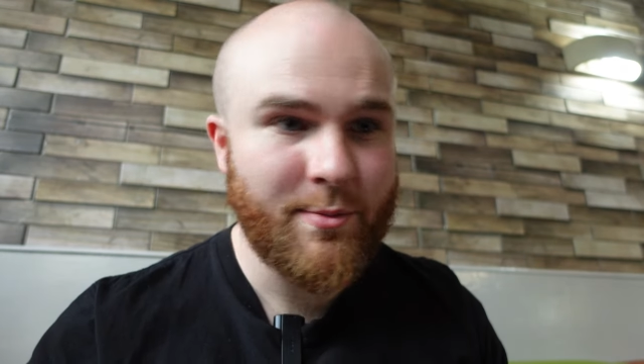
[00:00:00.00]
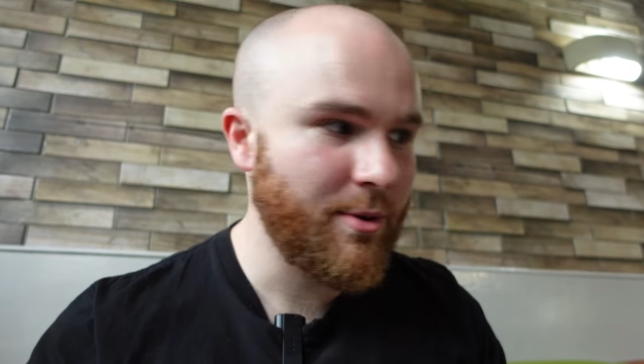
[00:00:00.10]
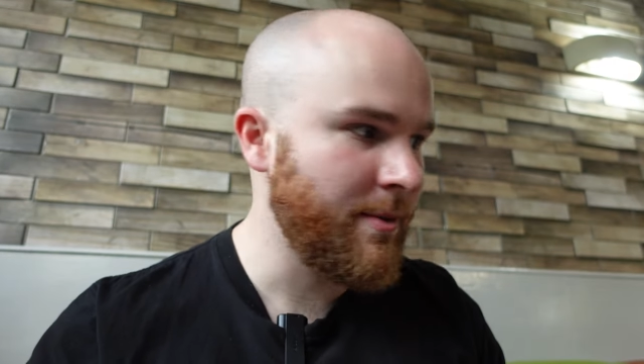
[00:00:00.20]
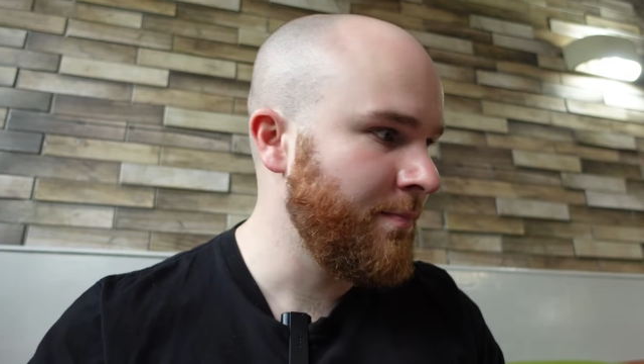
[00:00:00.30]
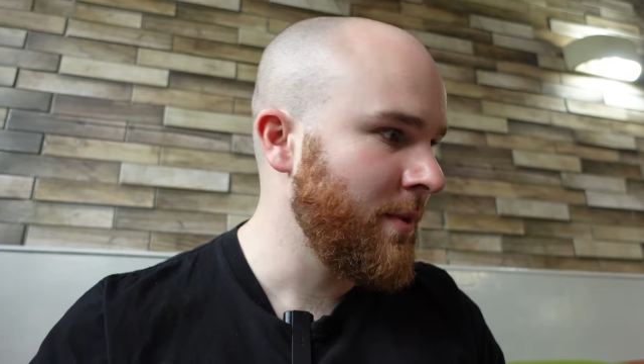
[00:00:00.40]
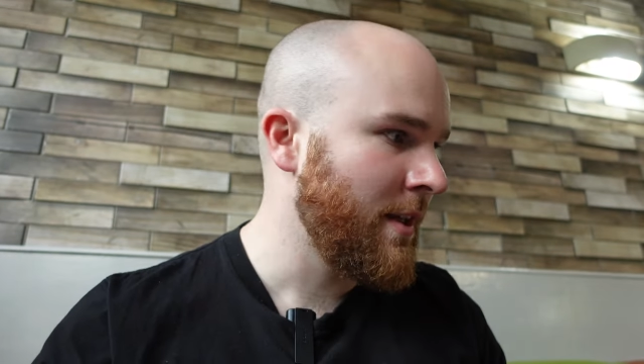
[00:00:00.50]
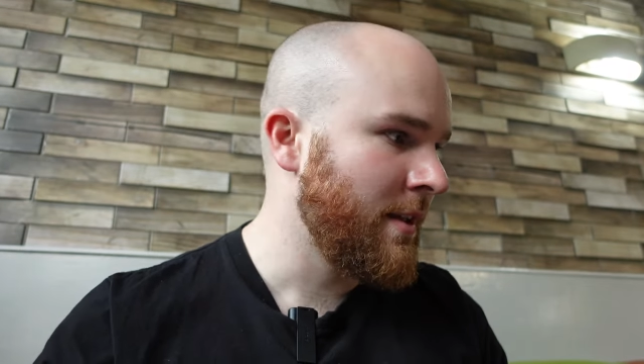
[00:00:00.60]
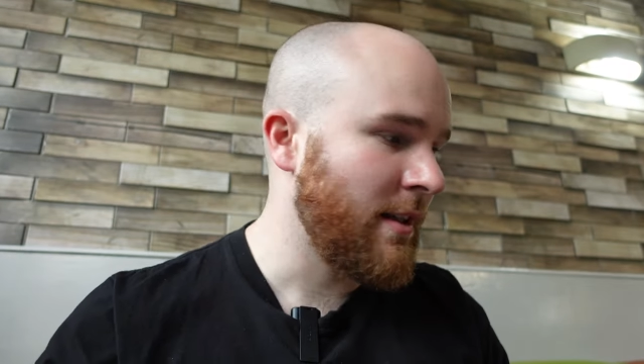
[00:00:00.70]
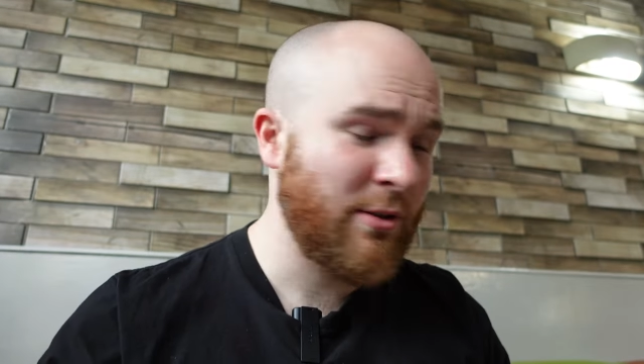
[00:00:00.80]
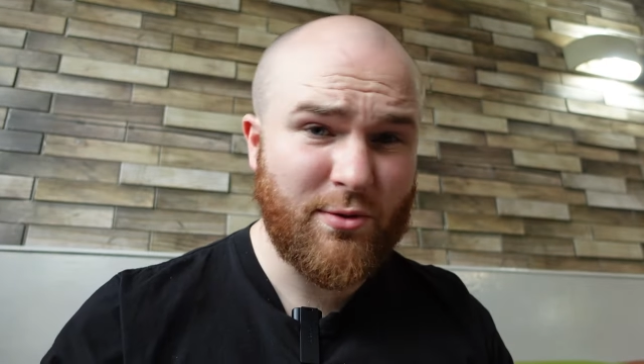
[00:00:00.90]
but
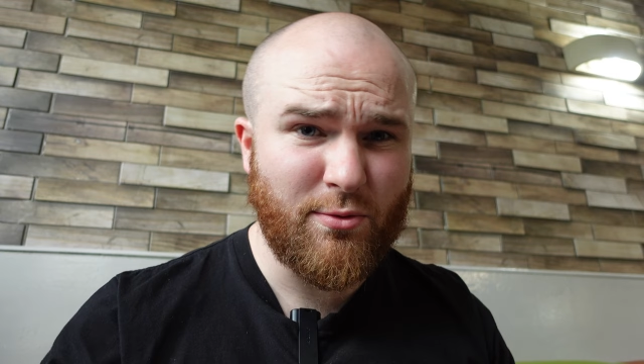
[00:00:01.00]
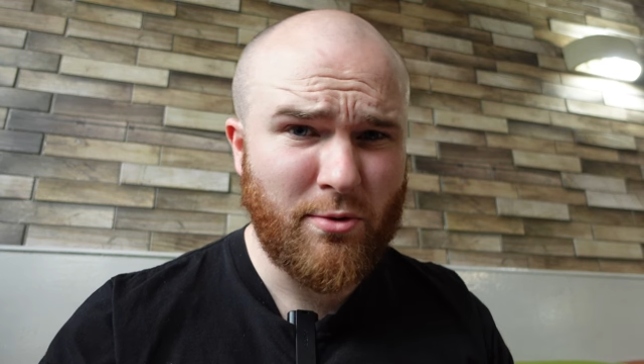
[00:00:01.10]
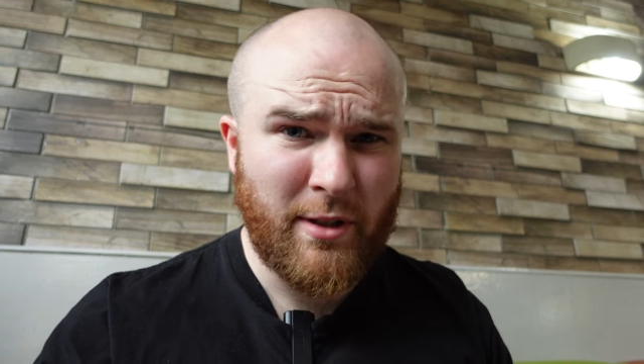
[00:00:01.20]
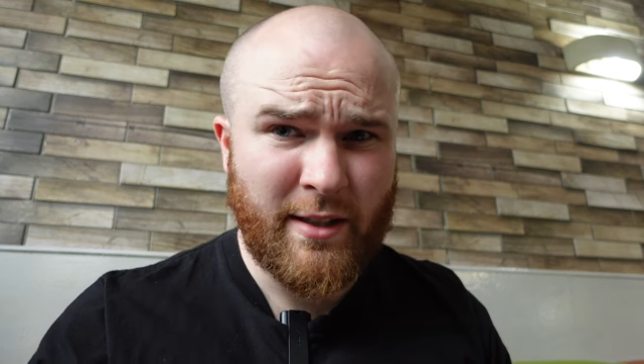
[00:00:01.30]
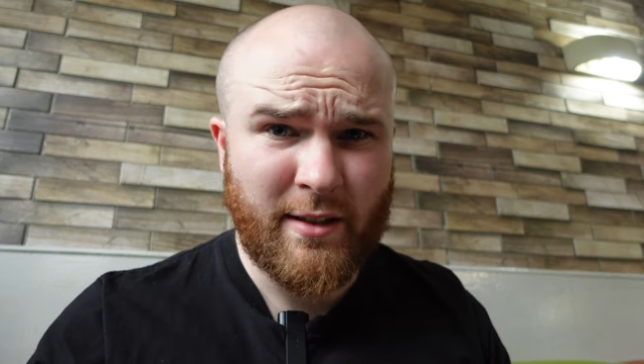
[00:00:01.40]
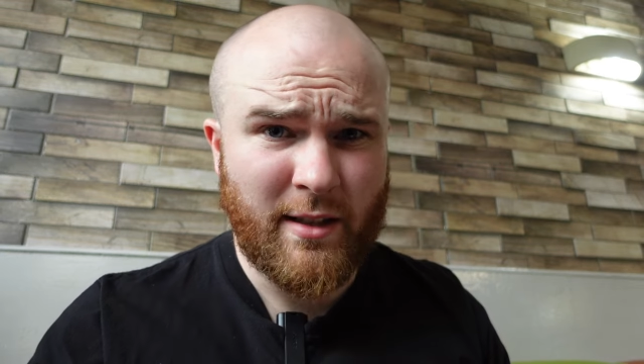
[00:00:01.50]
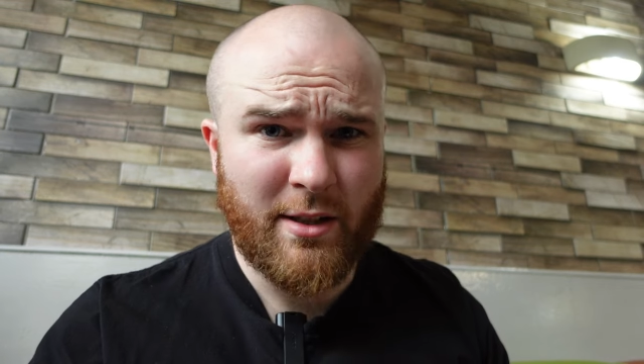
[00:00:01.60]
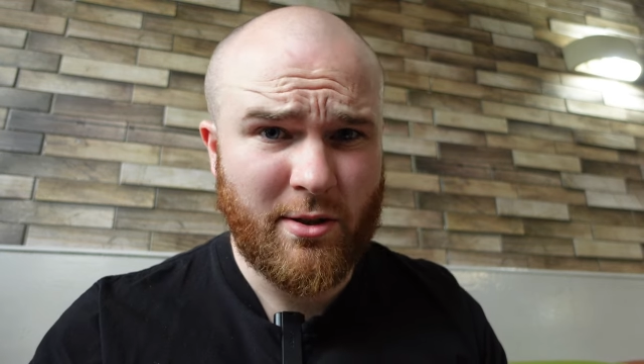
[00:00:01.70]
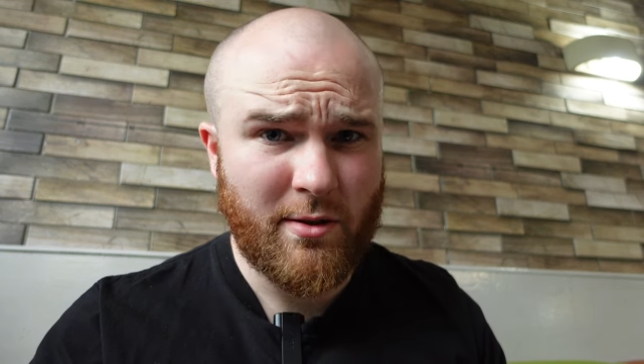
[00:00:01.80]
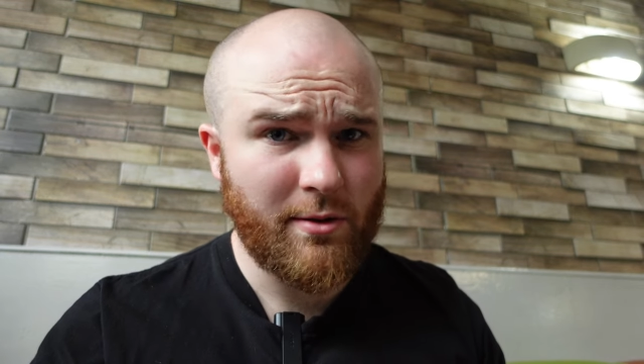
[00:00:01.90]
it looks really
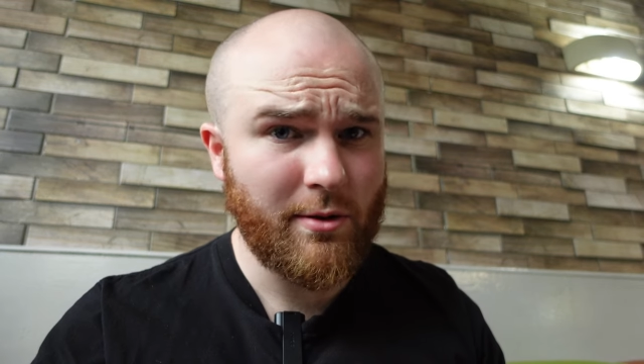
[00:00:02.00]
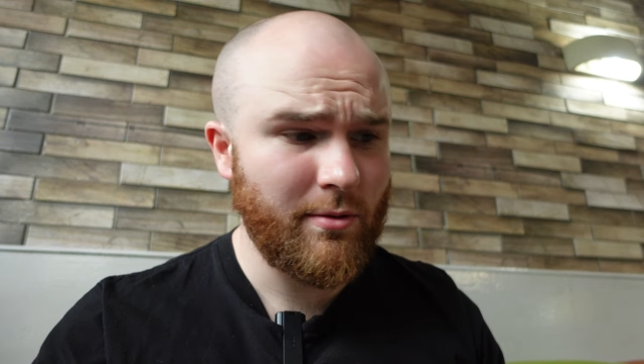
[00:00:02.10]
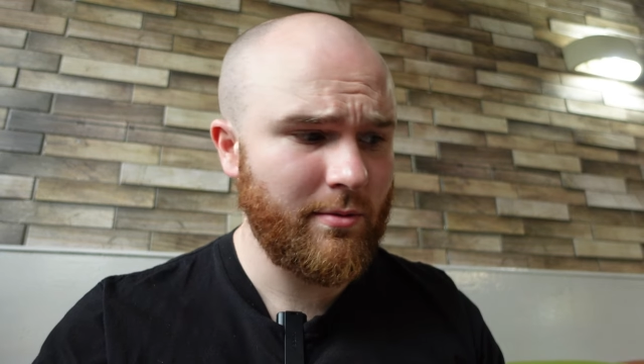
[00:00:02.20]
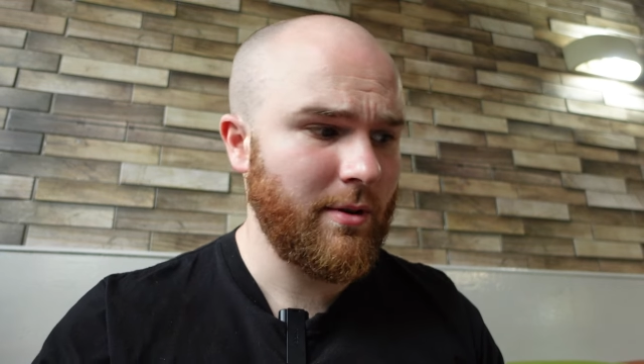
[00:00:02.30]
delicious too.